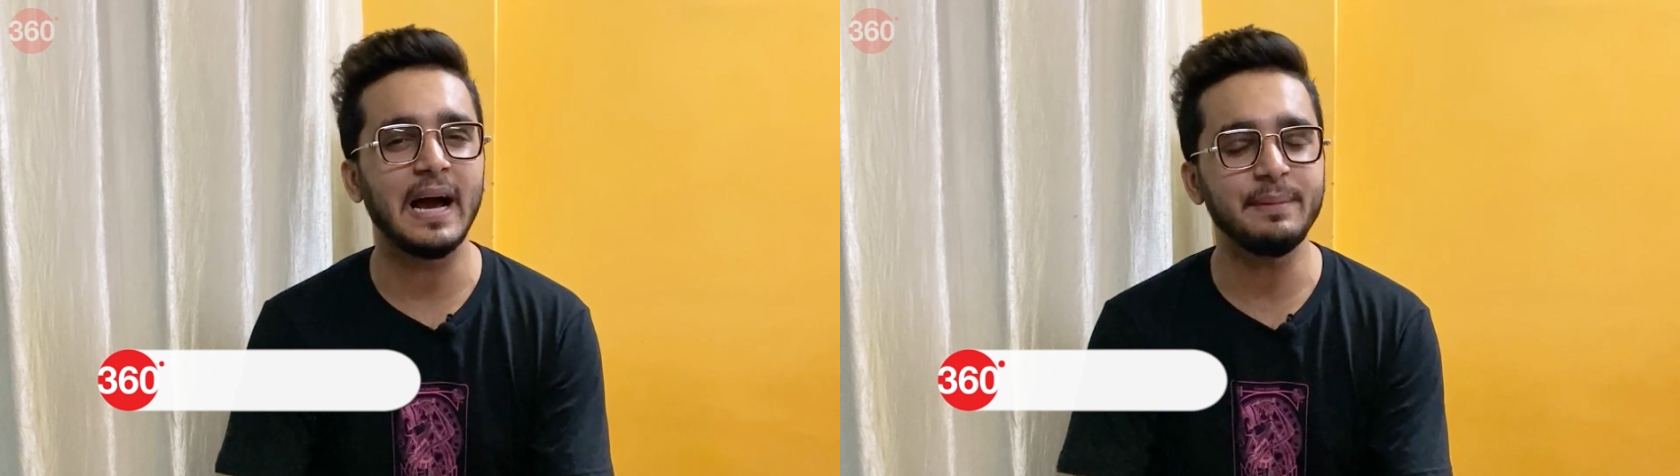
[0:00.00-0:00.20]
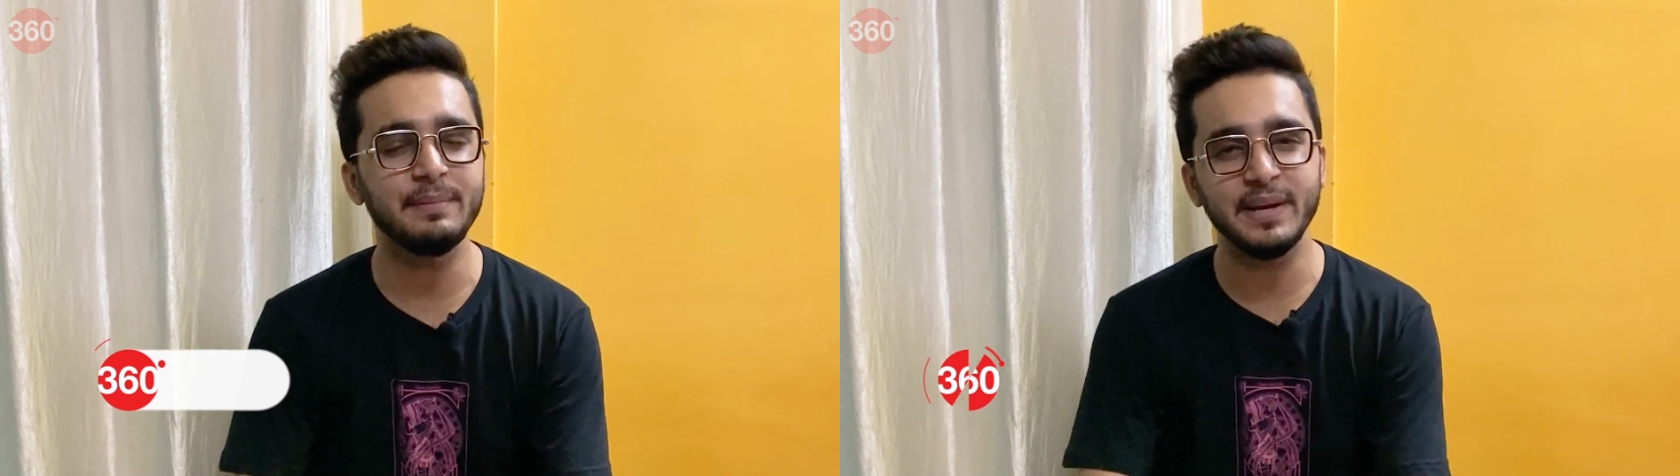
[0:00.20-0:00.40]

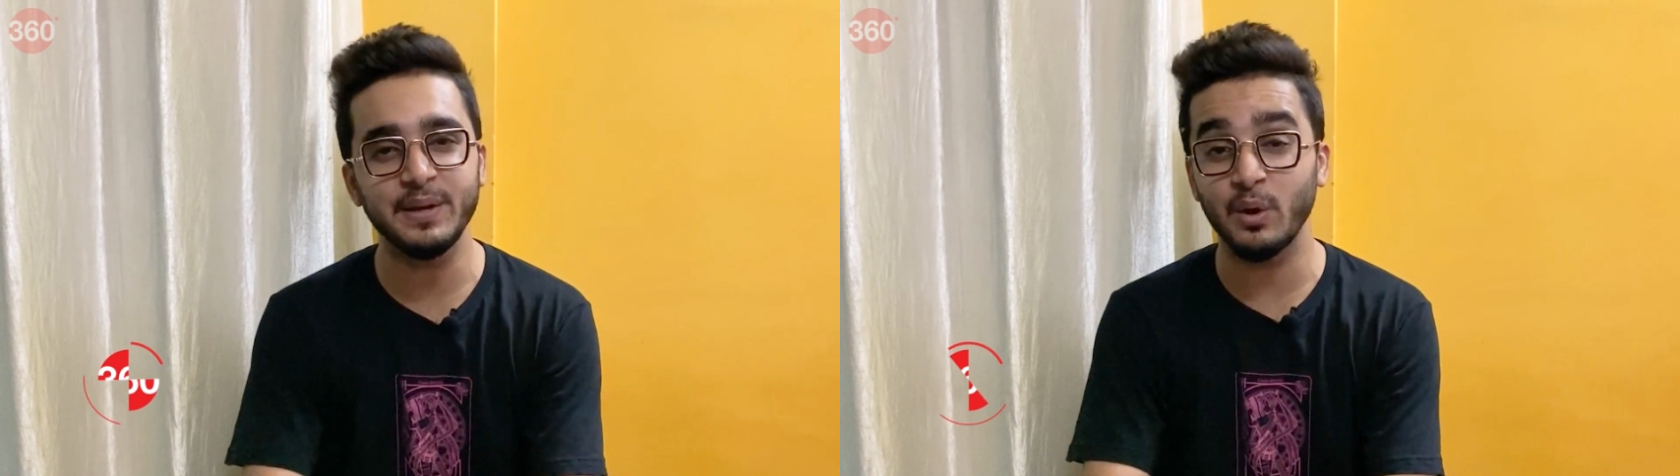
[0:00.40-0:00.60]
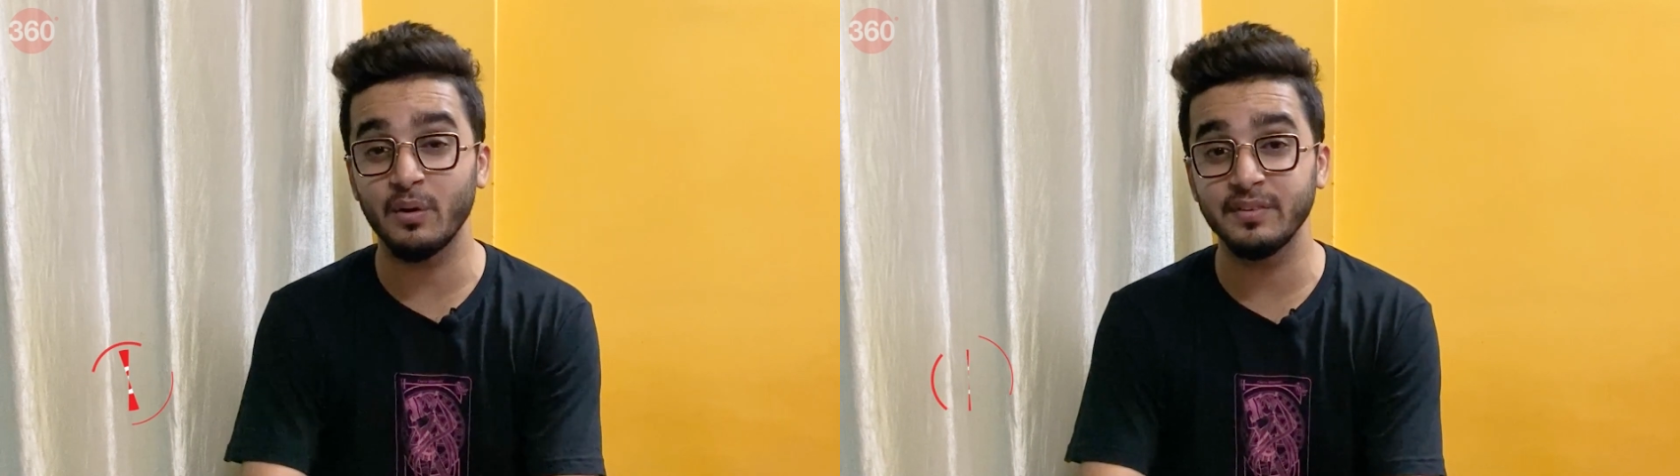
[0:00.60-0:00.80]
I
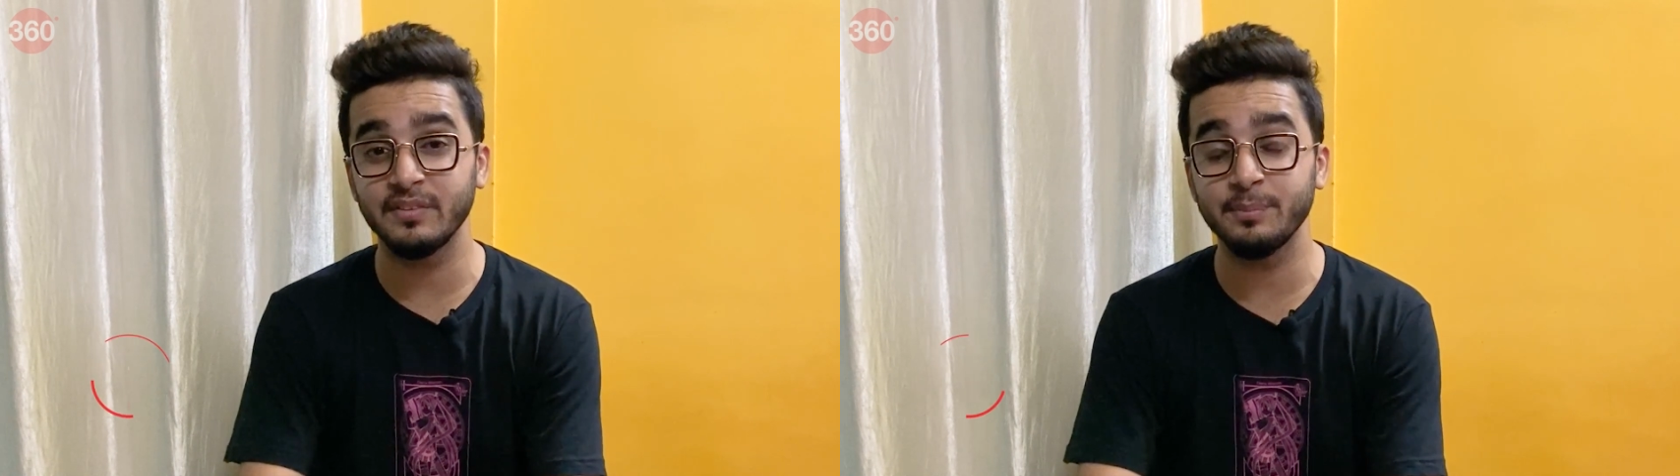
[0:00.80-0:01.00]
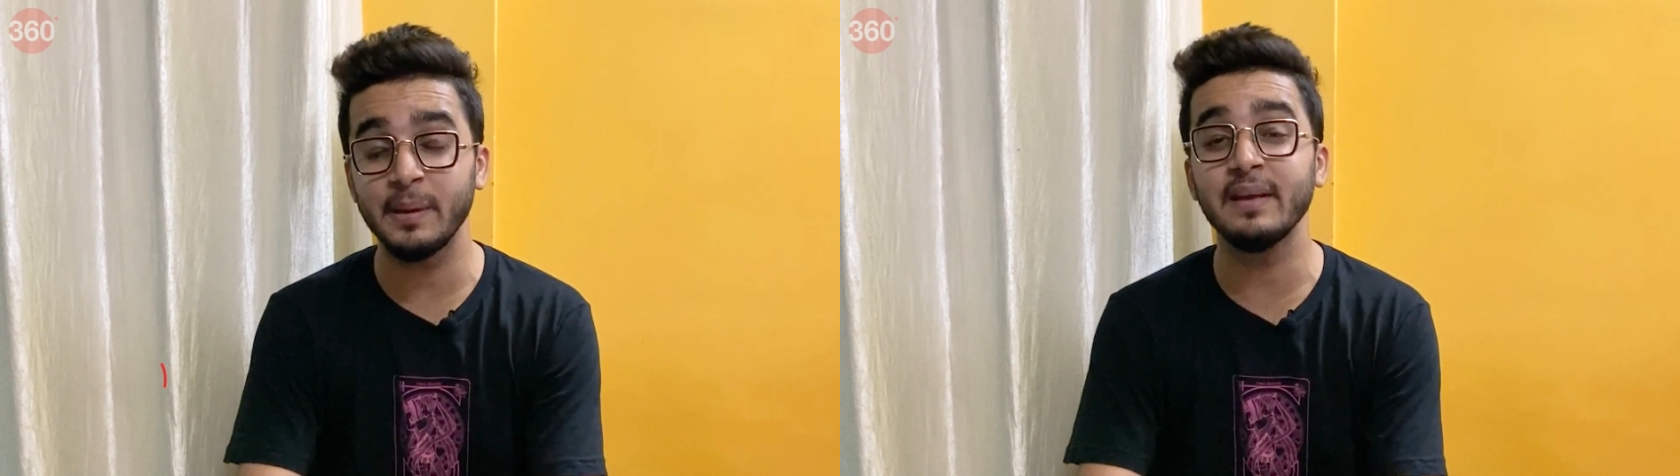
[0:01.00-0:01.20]
bring you
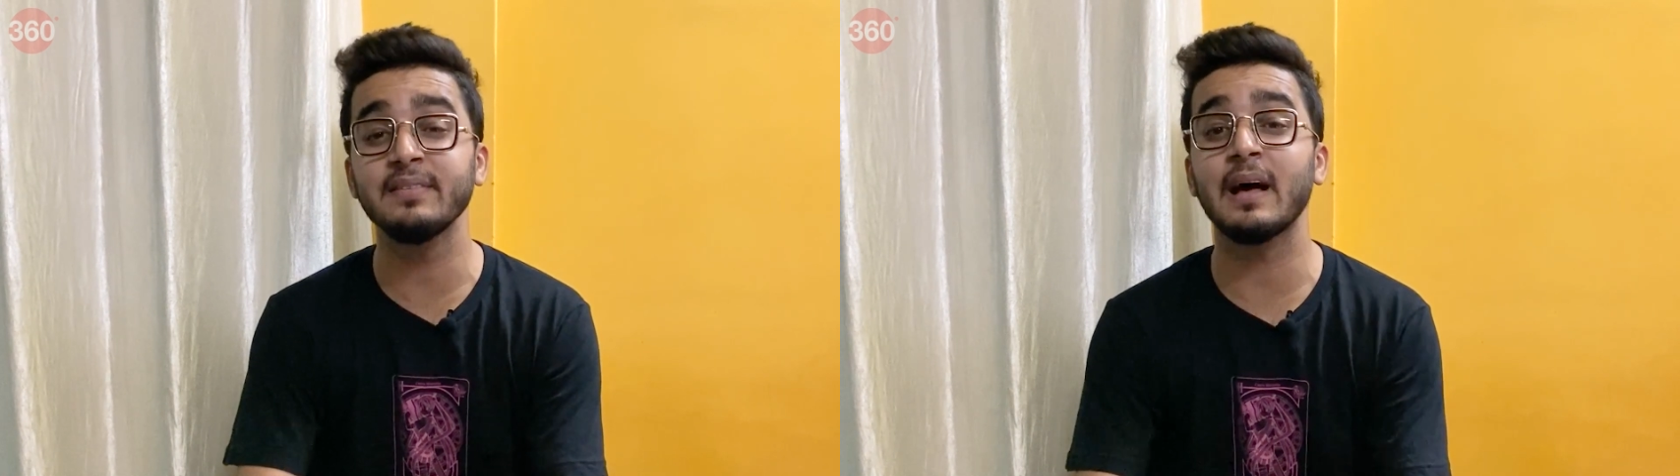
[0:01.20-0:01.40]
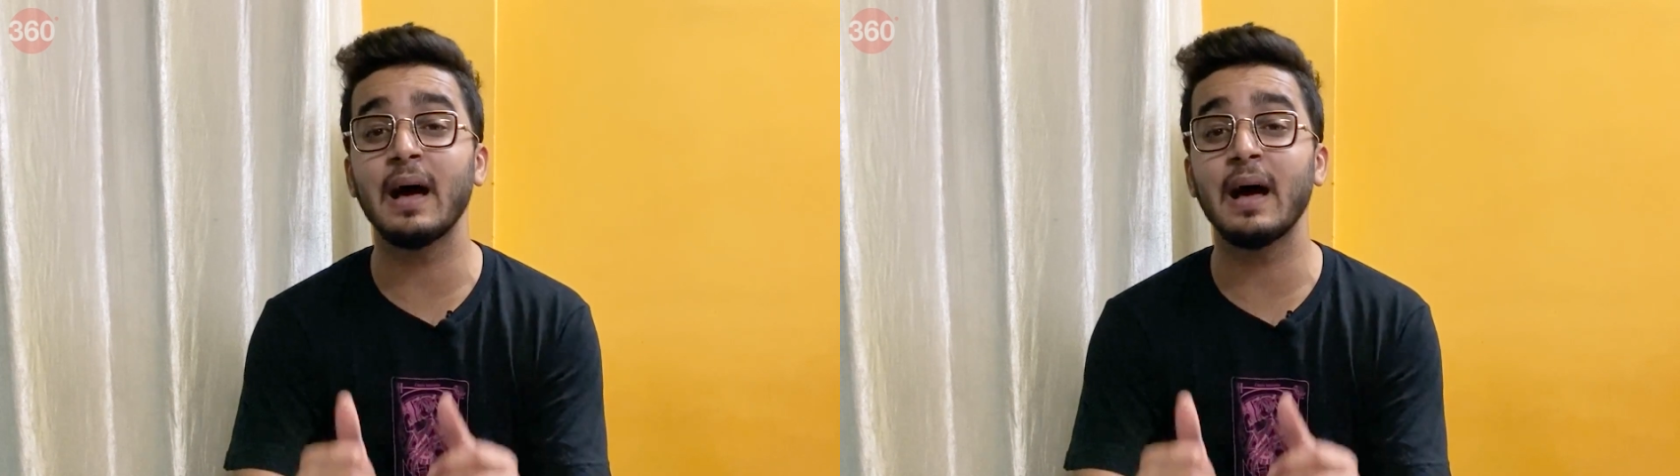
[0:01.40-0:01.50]
Office Space,